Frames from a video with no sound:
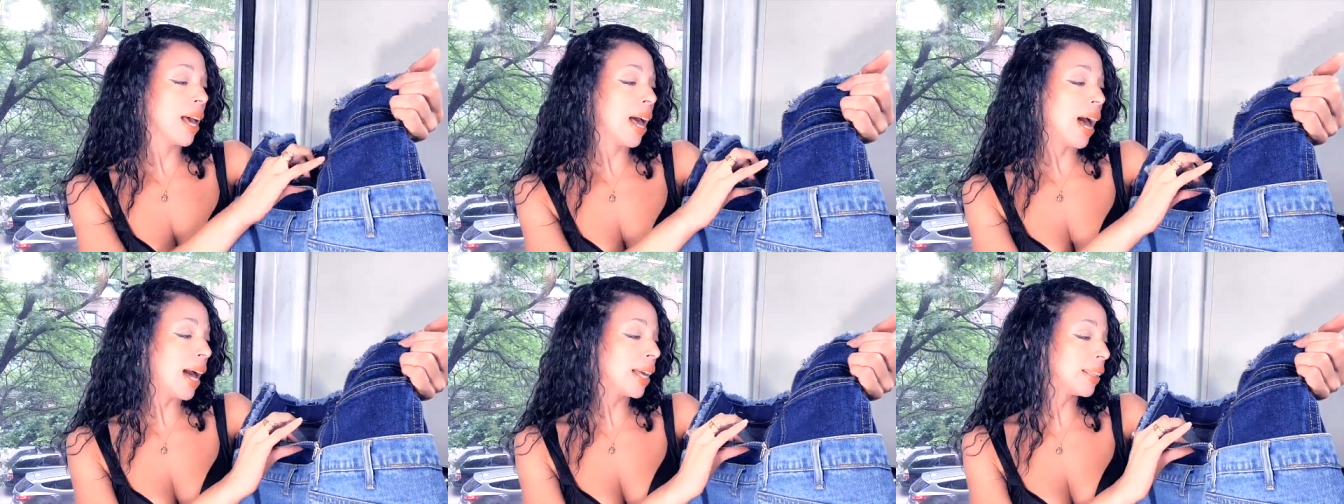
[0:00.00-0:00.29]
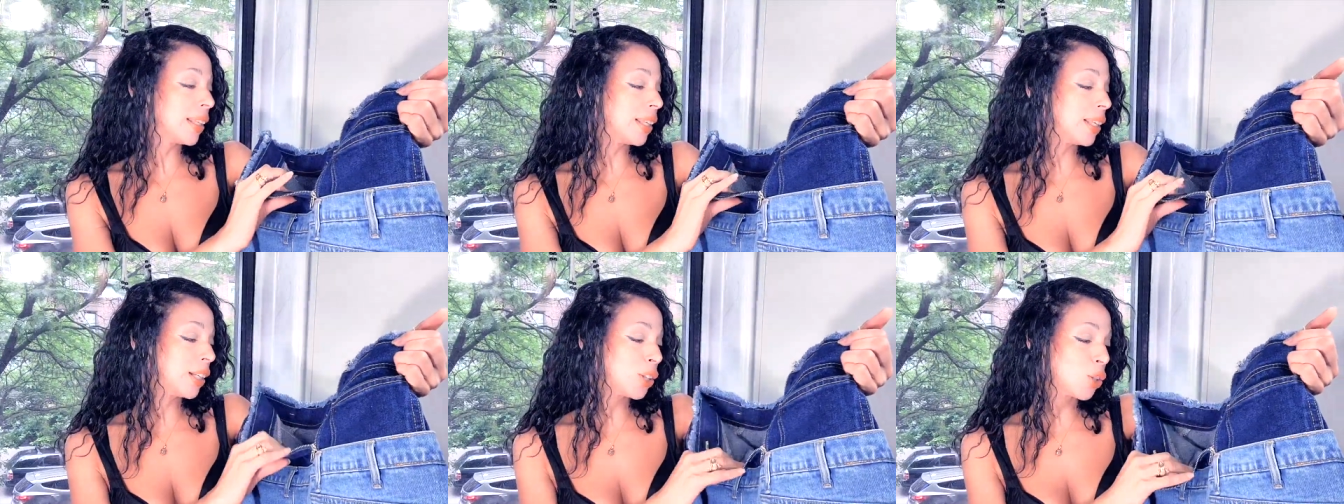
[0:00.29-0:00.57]
I
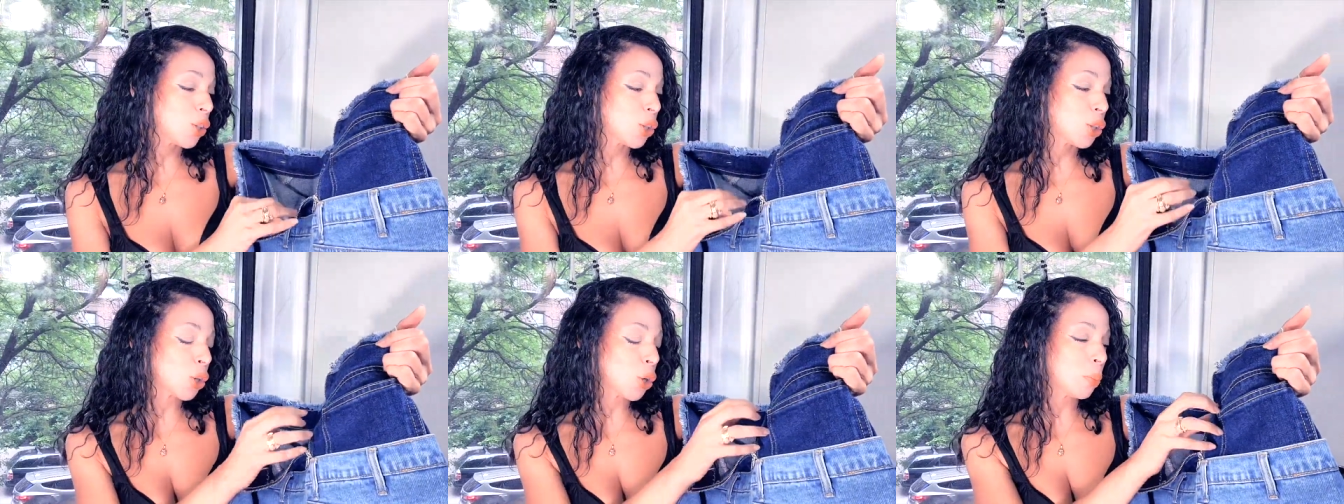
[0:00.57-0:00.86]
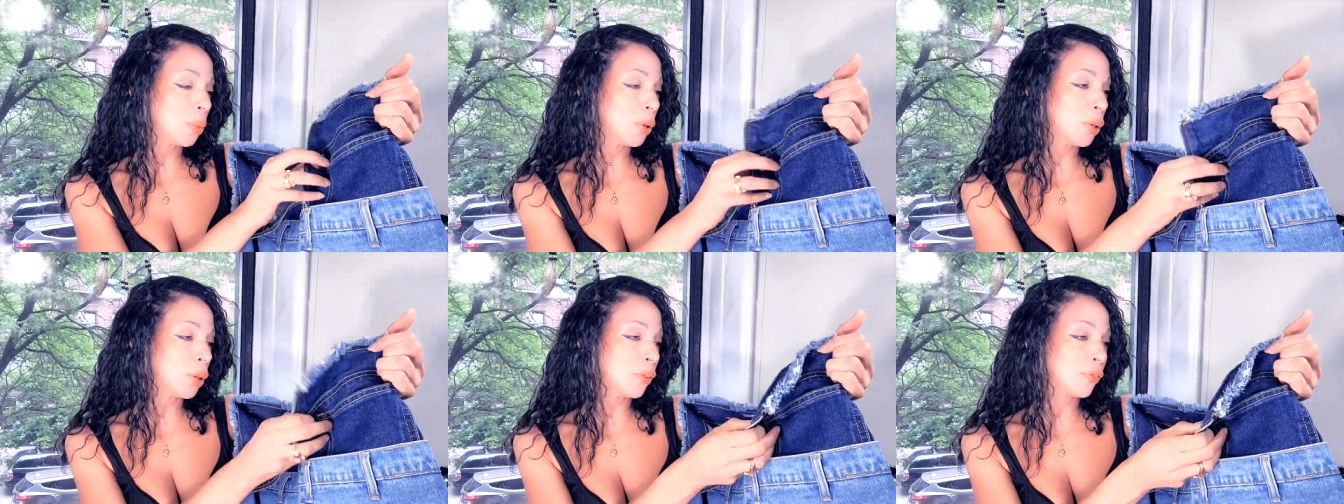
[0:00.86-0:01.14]
think it's so
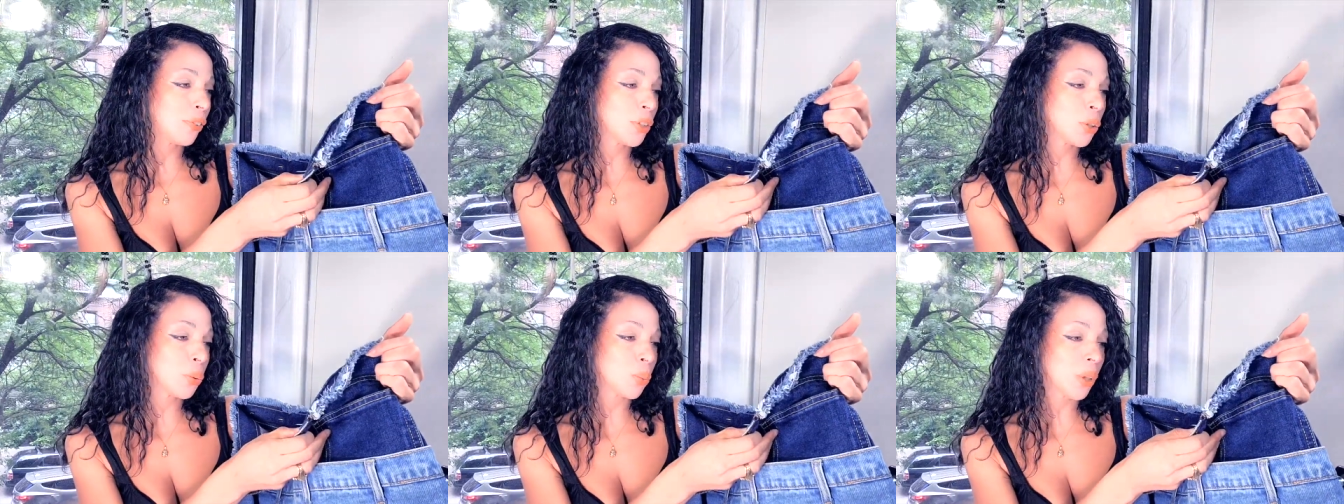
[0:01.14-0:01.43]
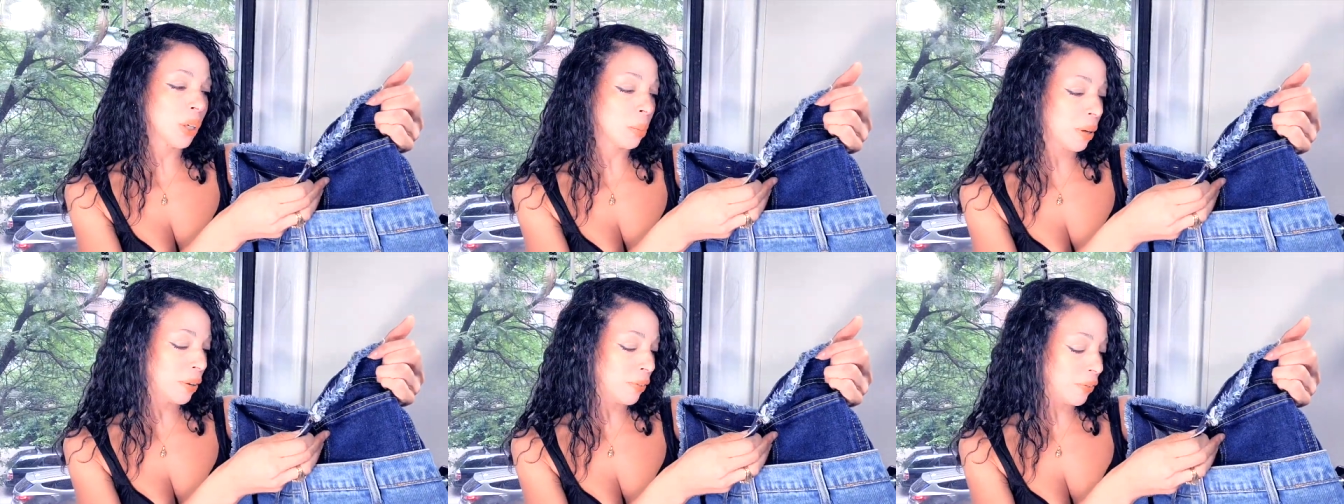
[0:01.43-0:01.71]
beautiful. It's
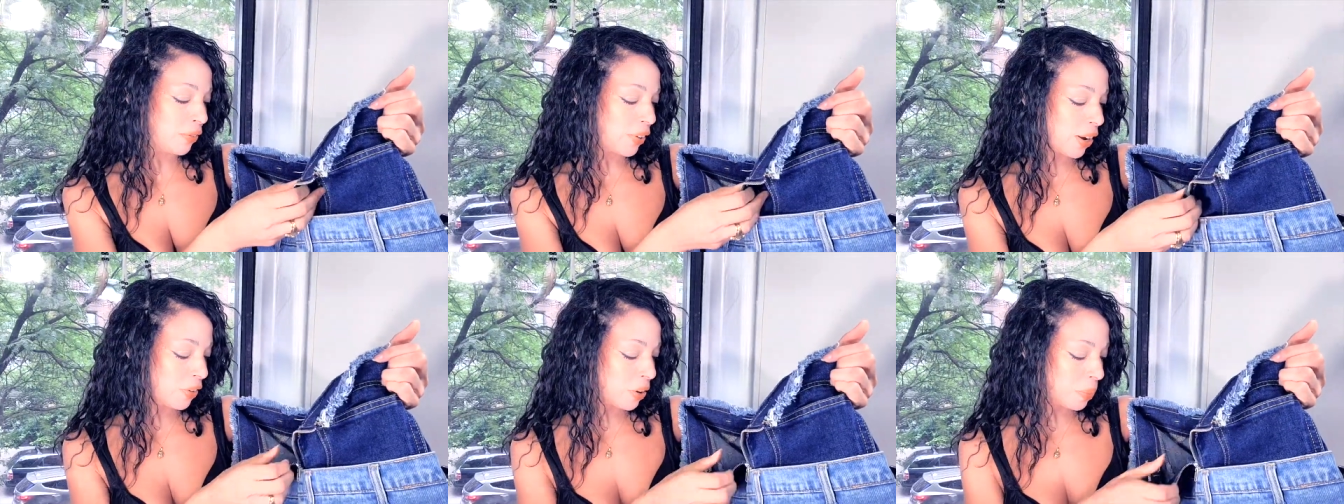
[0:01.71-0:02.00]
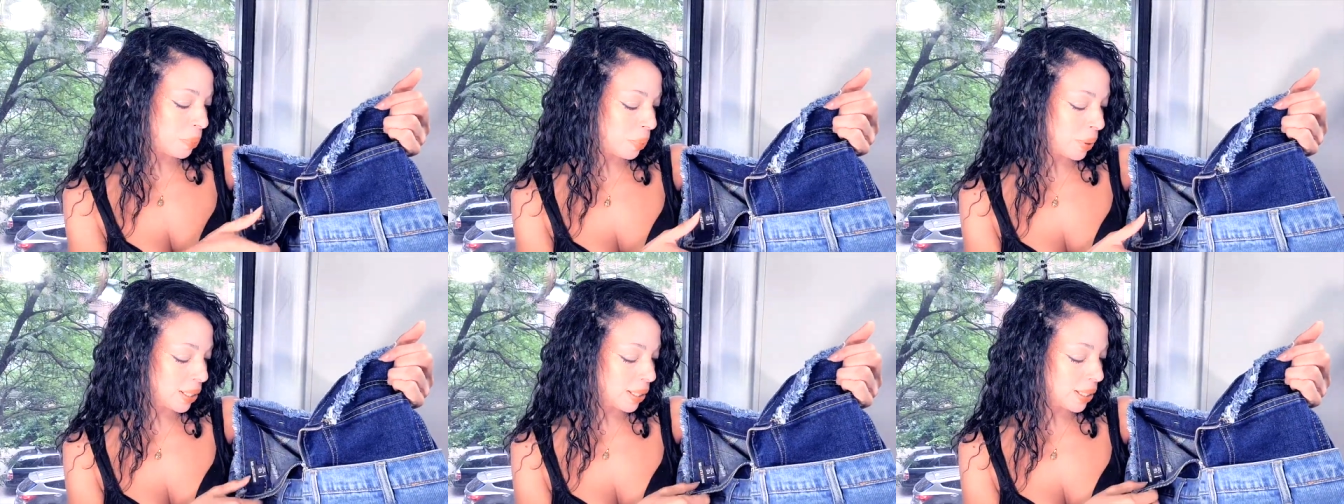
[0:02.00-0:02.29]
one of my
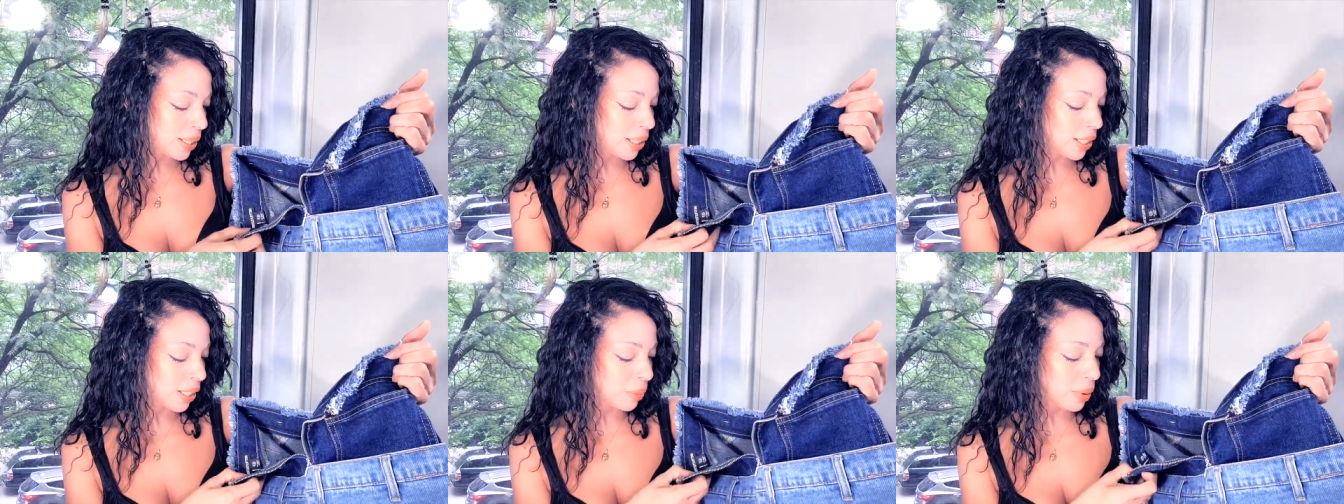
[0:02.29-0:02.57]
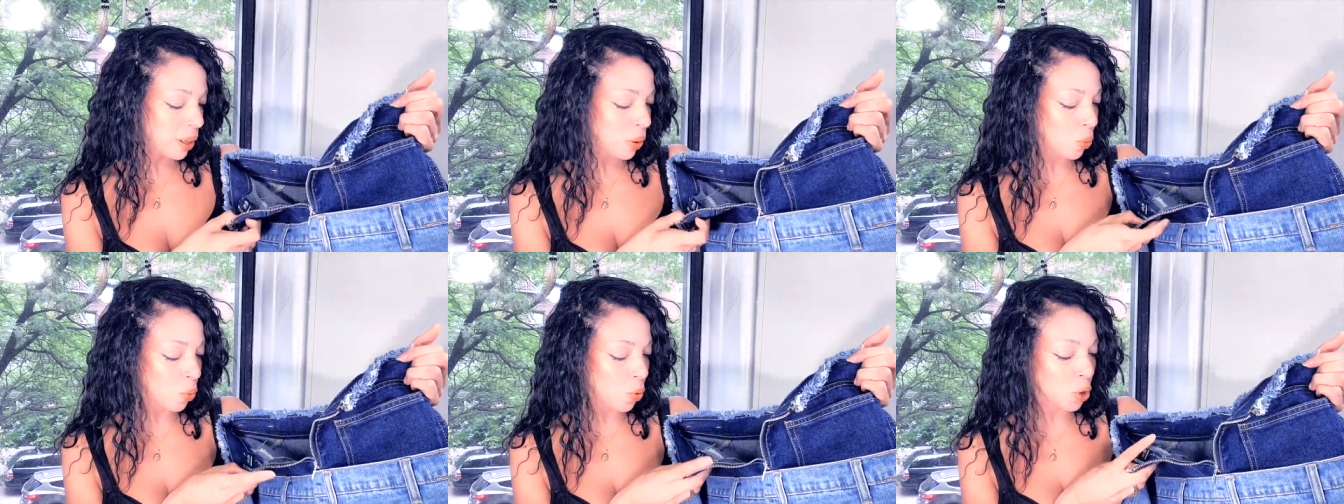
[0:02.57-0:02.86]
favorite pieces in
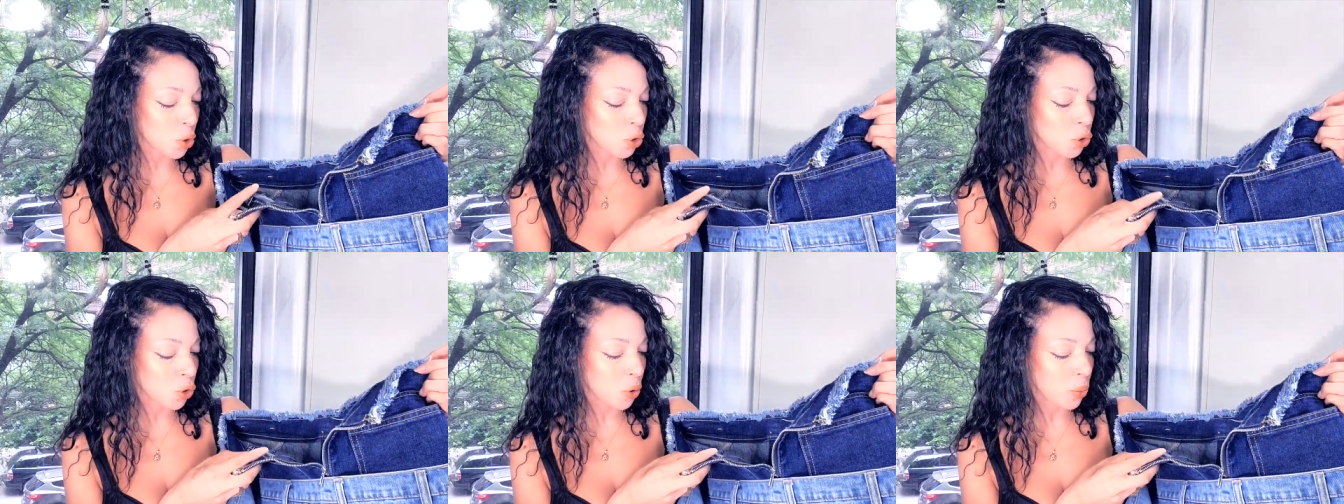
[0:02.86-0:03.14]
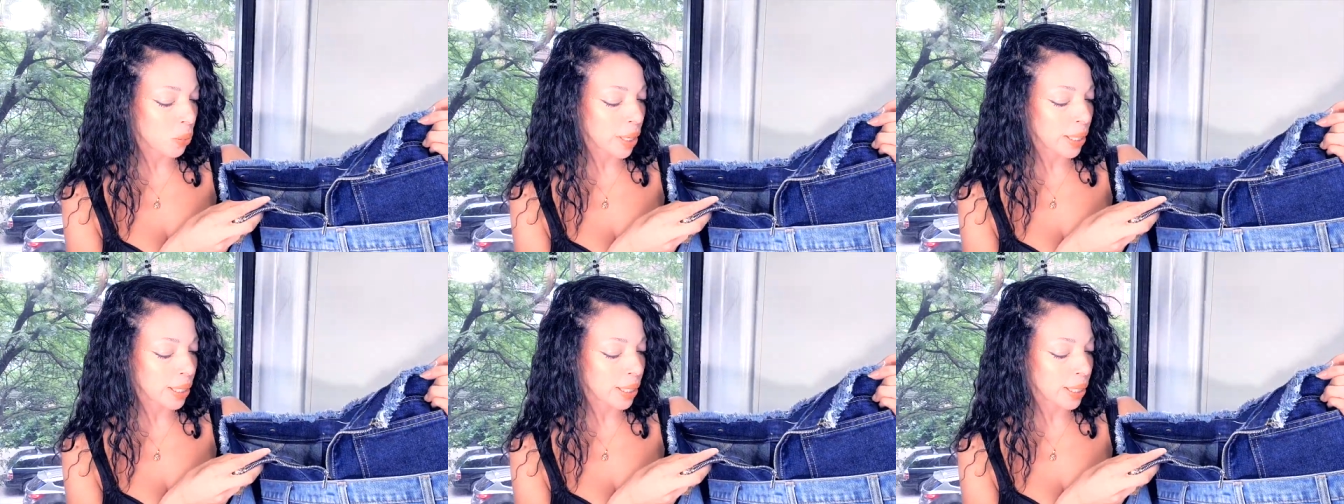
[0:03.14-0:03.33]
my wardrobe right